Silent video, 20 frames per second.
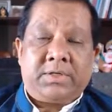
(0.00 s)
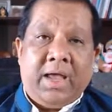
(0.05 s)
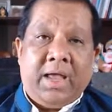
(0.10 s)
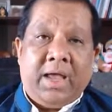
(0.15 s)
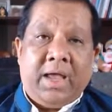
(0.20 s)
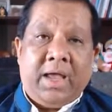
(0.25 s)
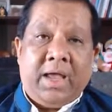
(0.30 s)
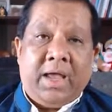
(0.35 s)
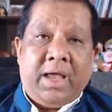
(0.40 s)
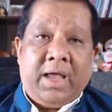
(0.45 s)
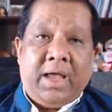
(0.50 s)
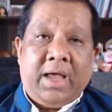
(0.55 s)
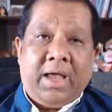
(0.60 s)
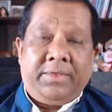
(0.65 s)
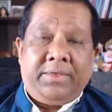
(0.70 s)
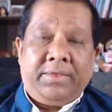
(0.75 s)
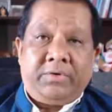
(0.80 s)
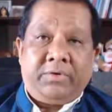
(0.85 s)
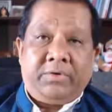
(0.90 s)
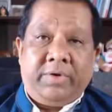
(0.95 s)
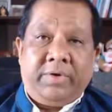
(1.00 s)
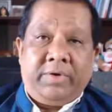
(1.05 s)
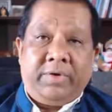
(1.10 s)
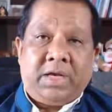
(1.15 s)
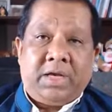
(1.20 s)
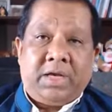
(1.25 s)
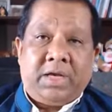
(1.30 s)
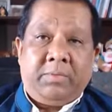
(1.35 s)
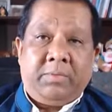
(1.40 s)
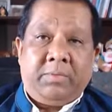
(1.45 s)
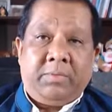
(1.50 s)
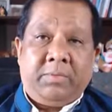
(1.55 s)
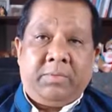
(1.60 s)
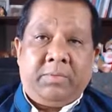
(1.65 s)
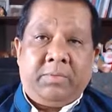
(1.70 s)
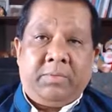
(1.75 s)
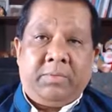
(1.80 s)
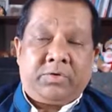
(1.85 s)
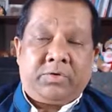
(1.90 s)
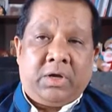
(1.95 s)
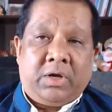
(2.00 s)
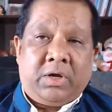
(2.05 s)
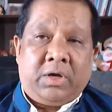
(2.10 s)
and this is a real-time ultrasound in this